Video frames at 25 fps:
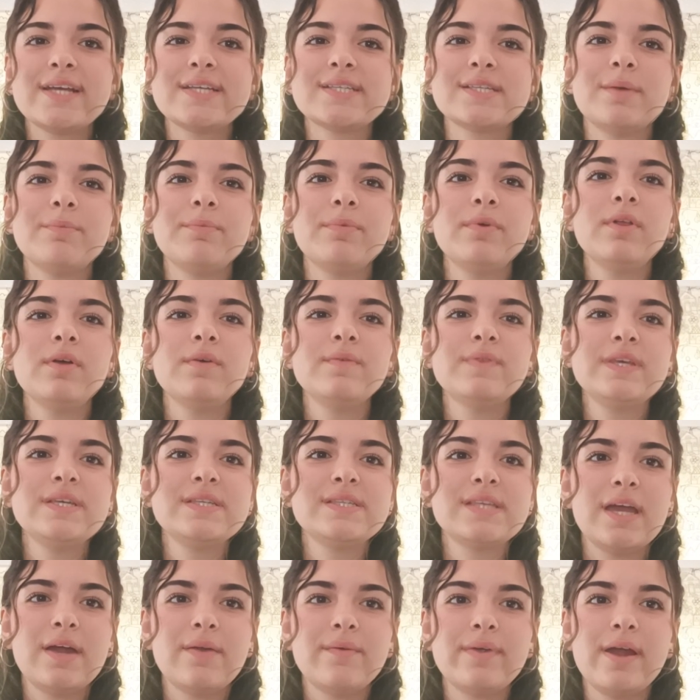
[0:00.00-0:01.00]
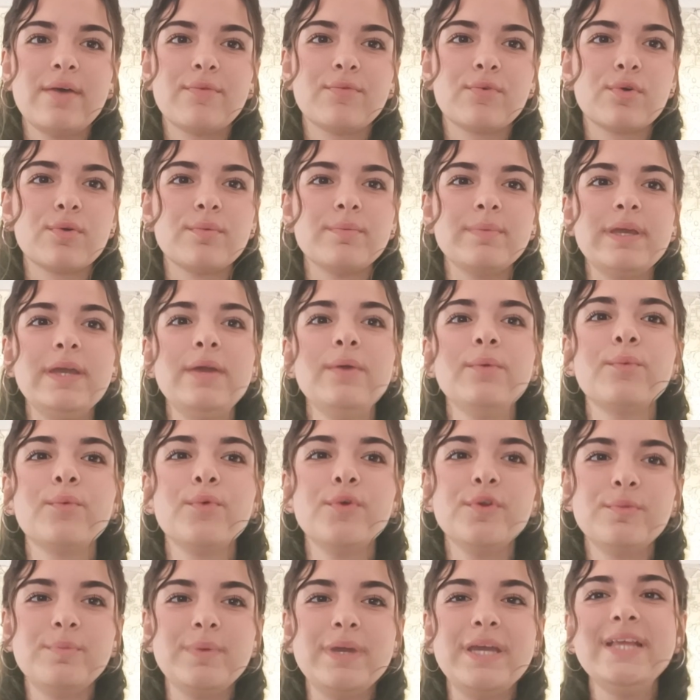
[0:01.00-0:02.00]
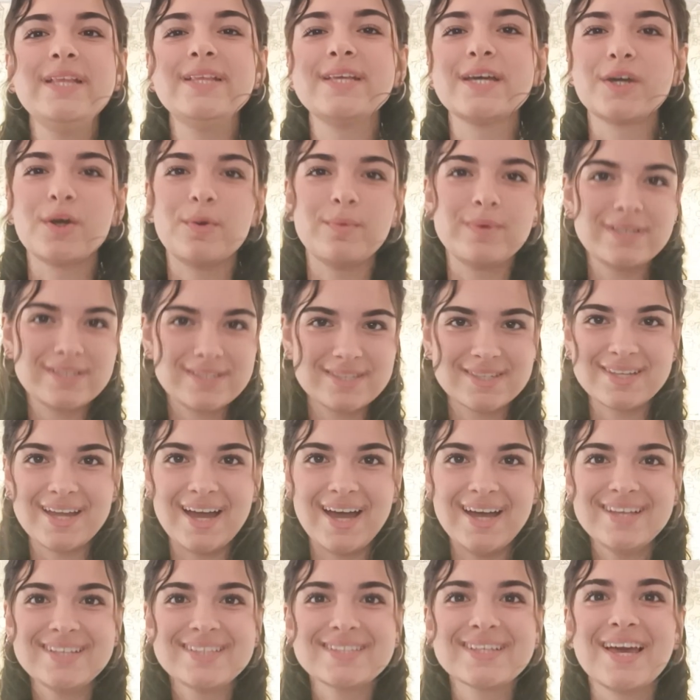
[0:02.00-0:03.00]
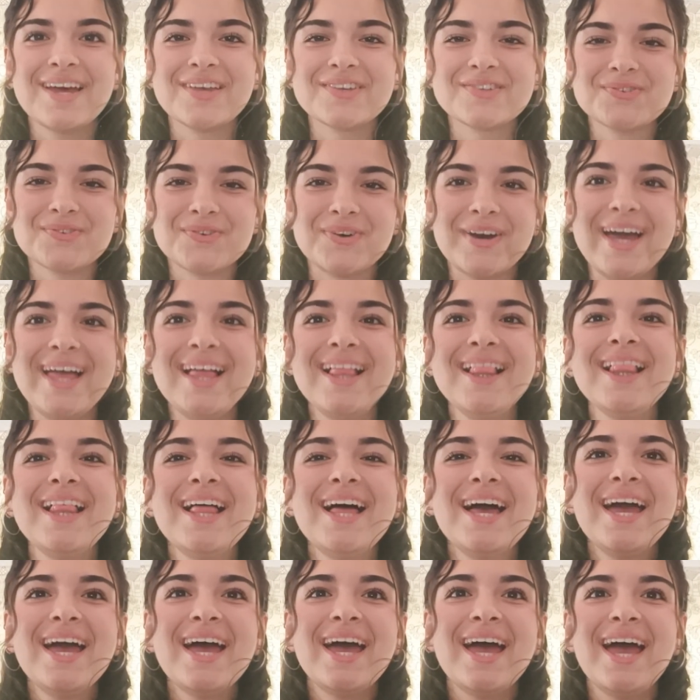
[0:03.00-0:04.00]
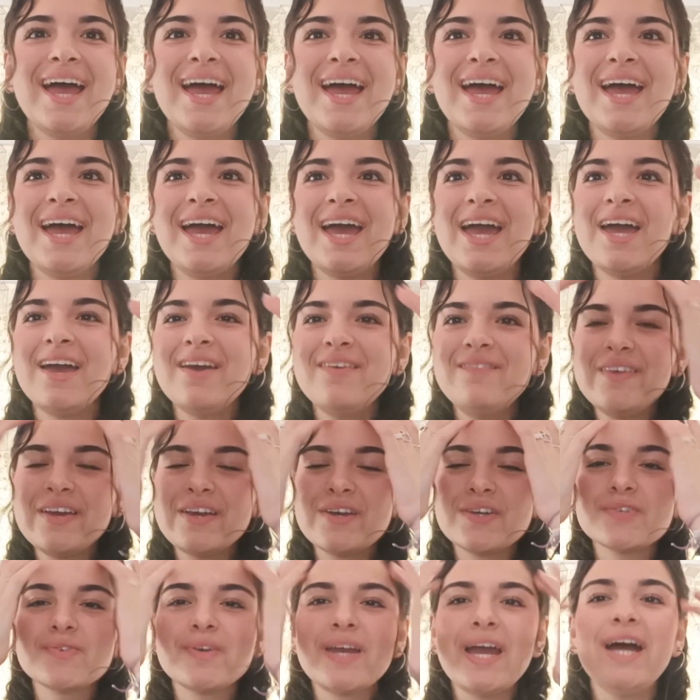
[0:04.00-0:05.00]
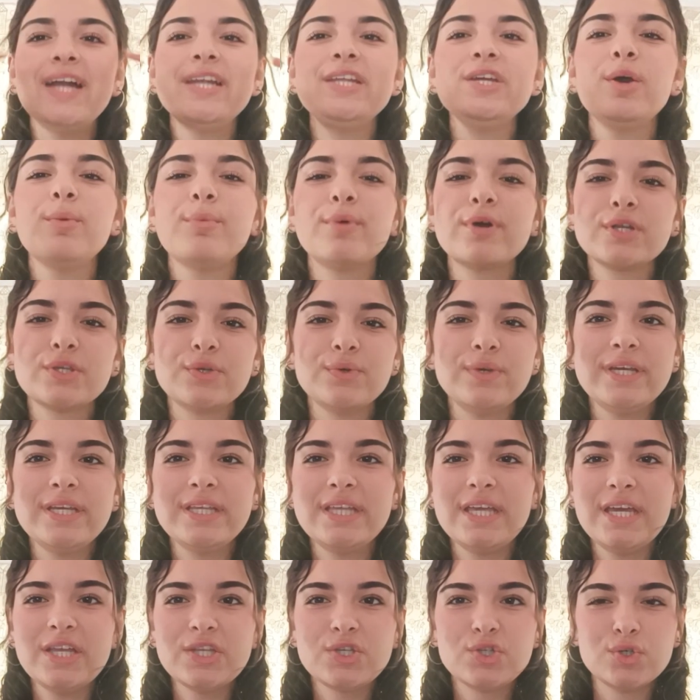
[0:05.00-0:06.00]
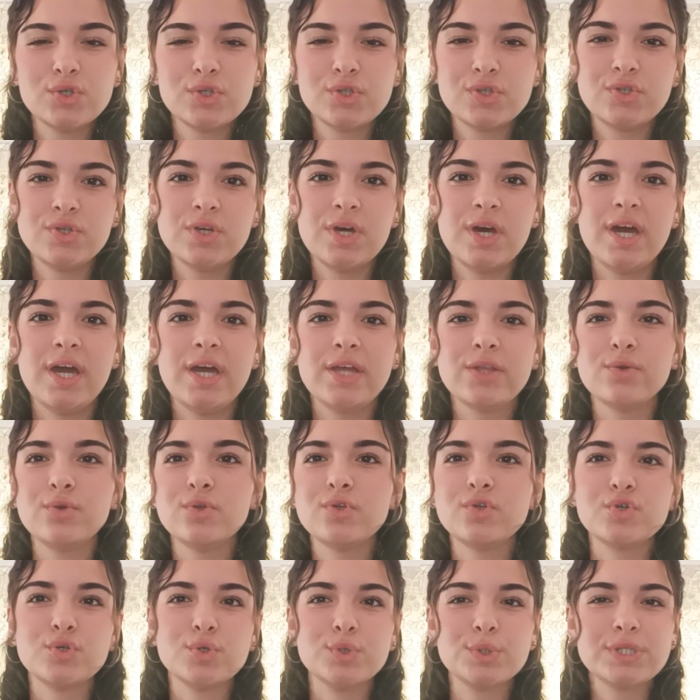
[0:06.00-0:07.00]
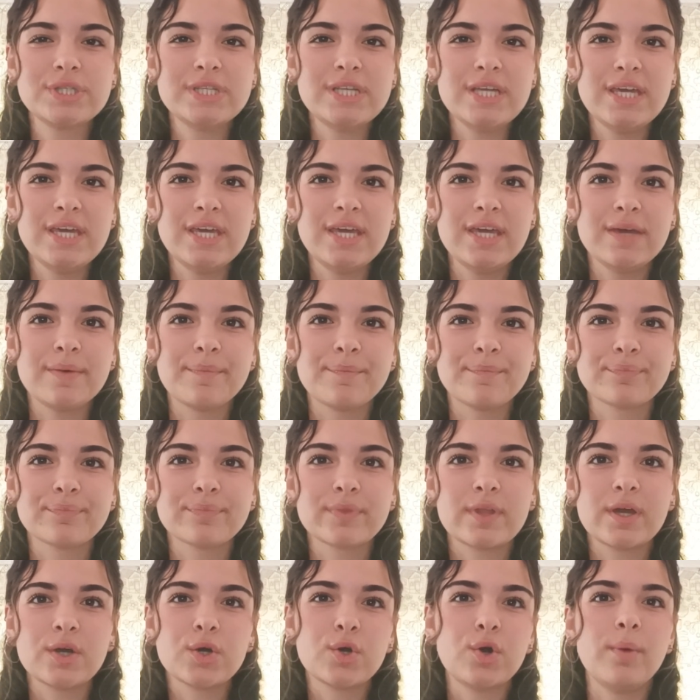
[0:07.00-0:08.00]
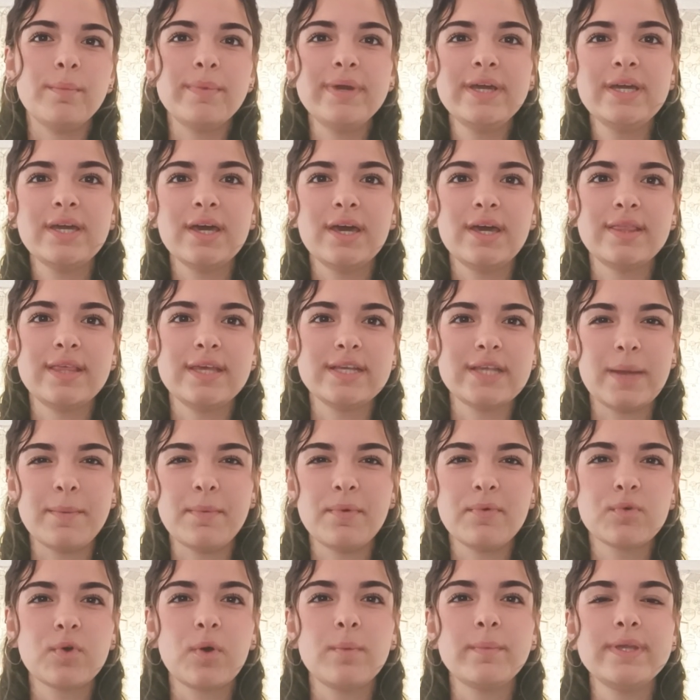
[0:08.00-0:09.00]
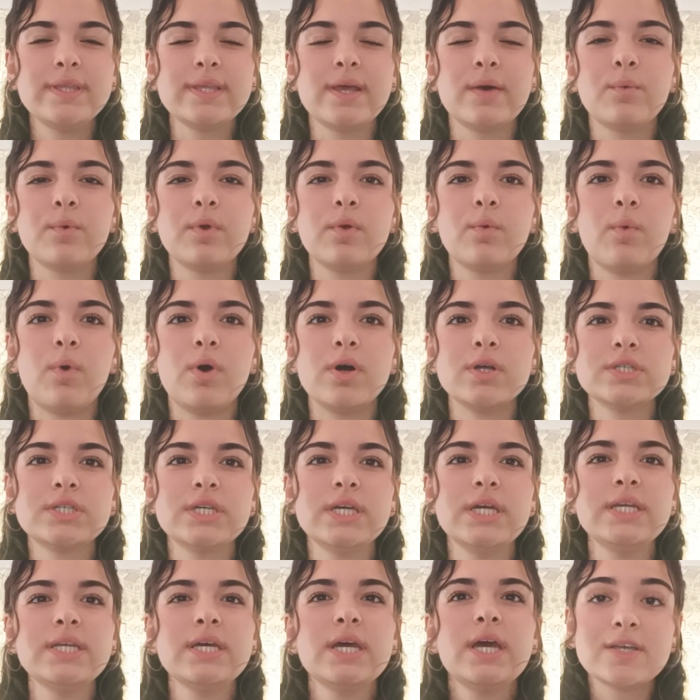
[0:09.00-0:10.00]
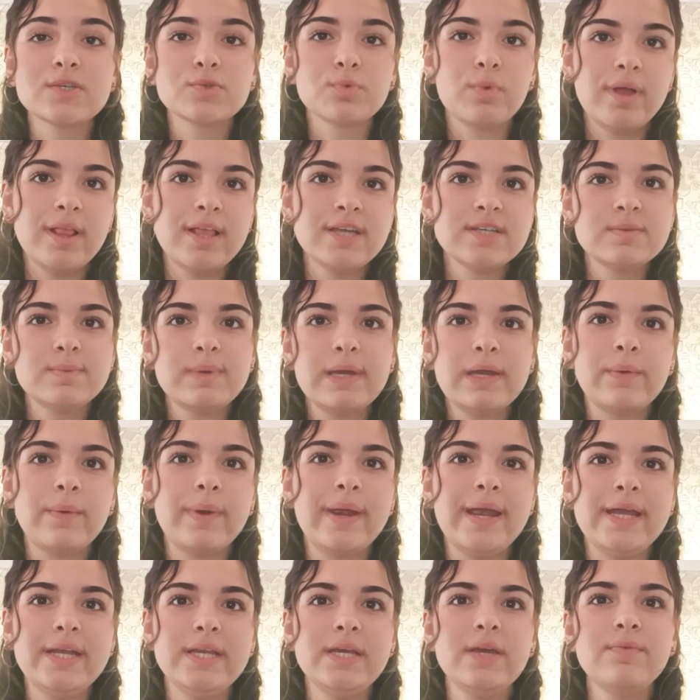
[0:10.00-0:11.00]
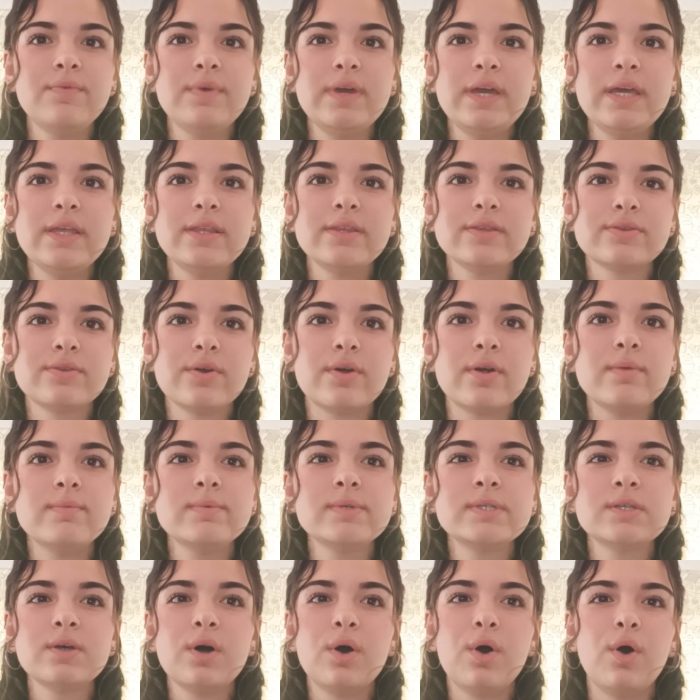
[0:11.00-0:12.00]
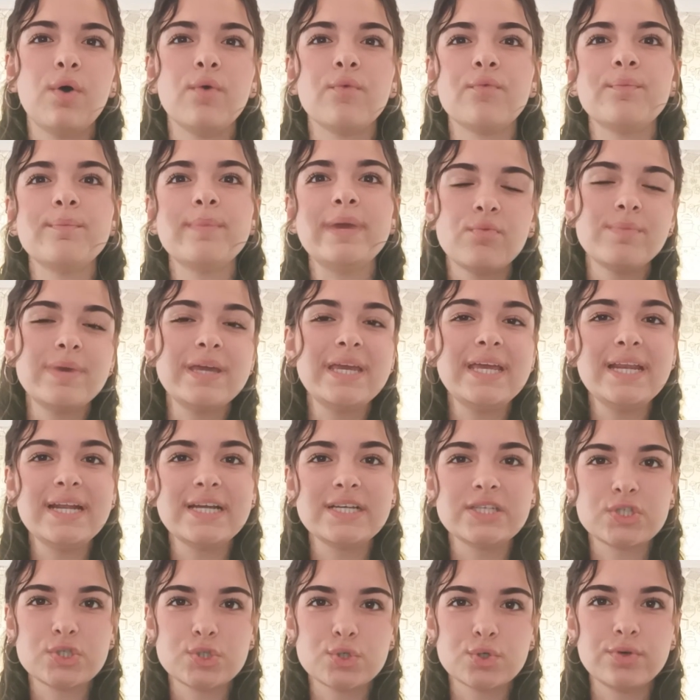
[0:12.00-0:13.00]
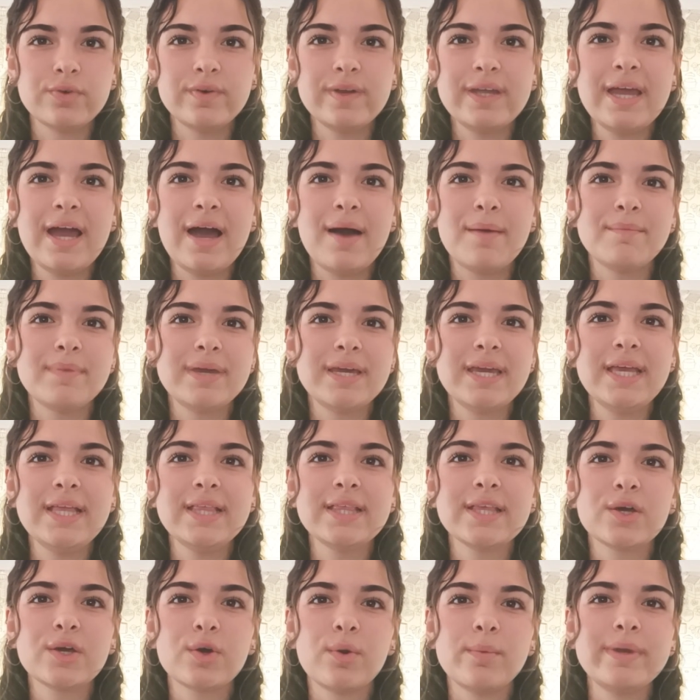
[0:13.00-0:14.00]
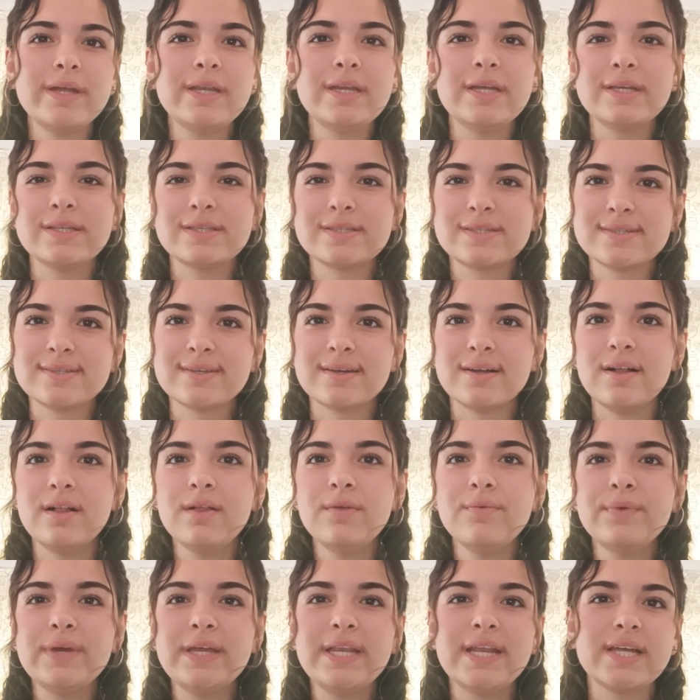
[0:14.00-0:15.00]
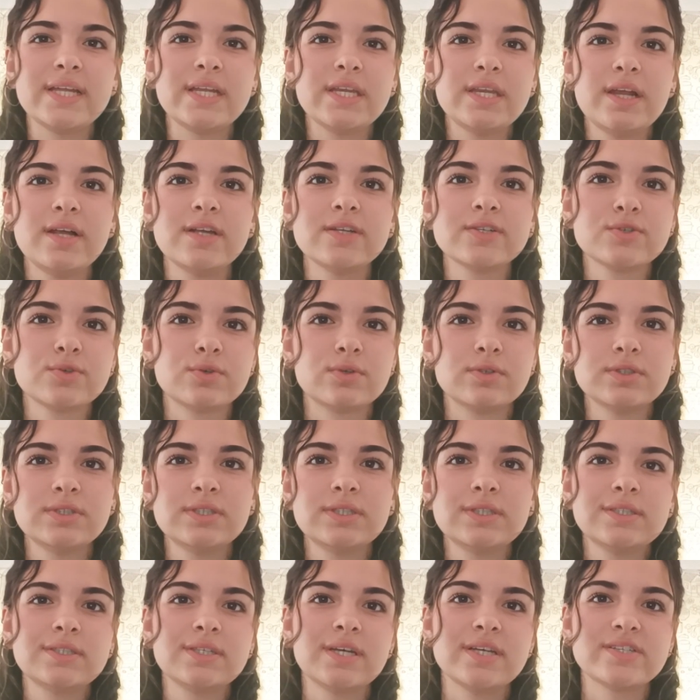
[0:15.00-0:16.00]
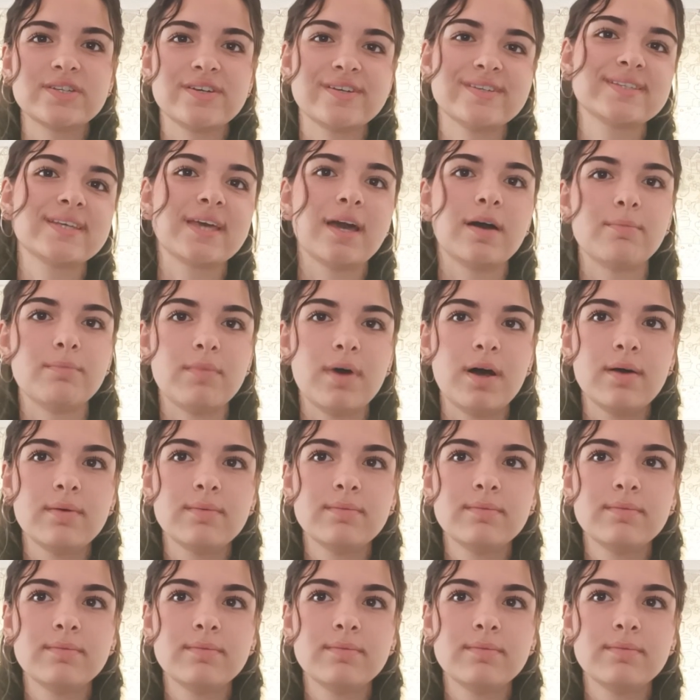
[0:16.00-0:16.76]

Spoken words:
example of this area for me would be the comics task as well, because we had the opportunity to choose the comic, the type of comic that we wanted, as well as be creative in terms of making a story and making the comic itself in a digital source such as Canva.